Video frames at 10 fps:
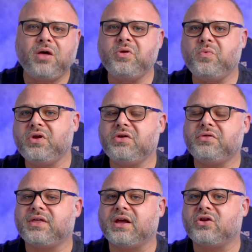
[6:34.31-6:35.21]
me what you
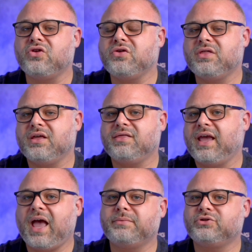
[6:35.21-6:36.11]
think. Do you think the
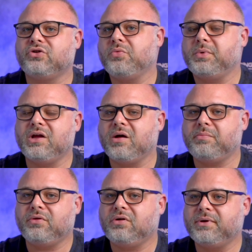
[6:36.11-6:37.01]
apps are opening
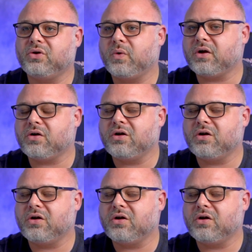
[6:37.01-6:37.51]
up a little bit quicker,